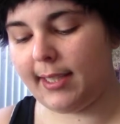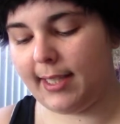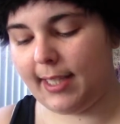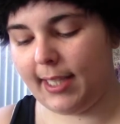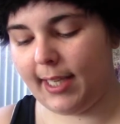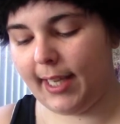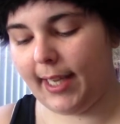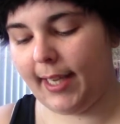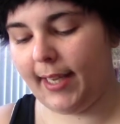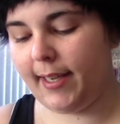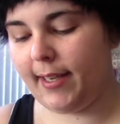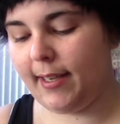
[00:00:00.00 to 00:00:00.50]

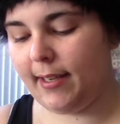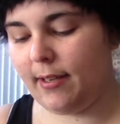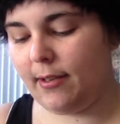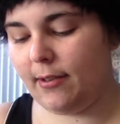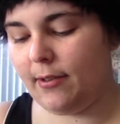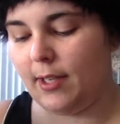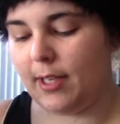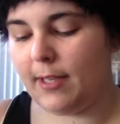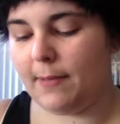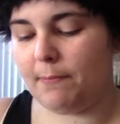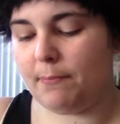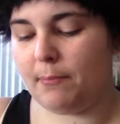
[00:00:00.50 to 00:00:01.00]
Diego
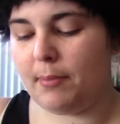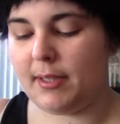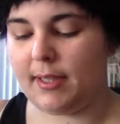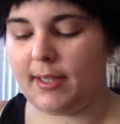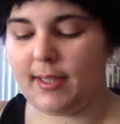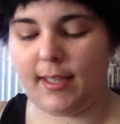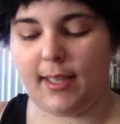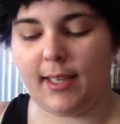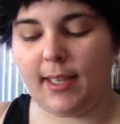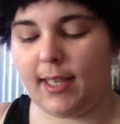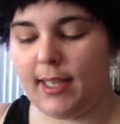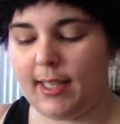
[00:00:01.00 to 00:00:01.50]
and
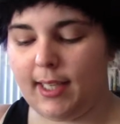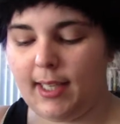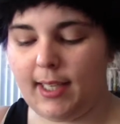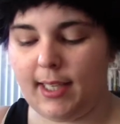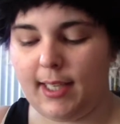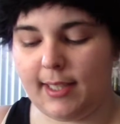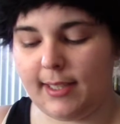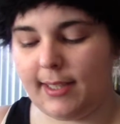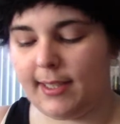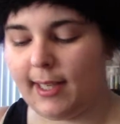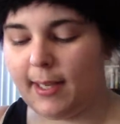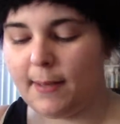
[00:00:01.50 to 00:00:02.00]

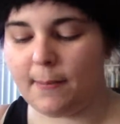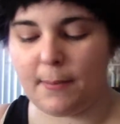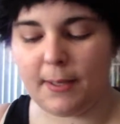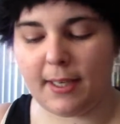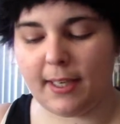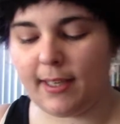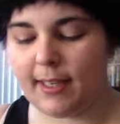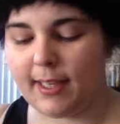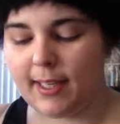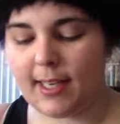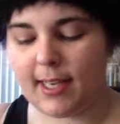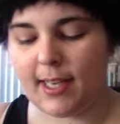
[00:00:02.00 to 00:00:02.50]
Biscotti,
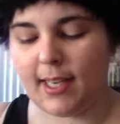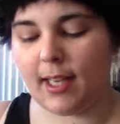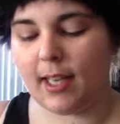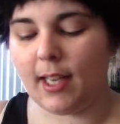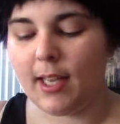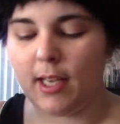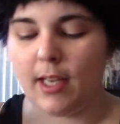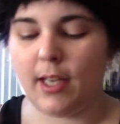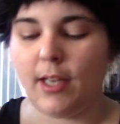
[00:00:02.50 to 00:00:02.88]
Siberia,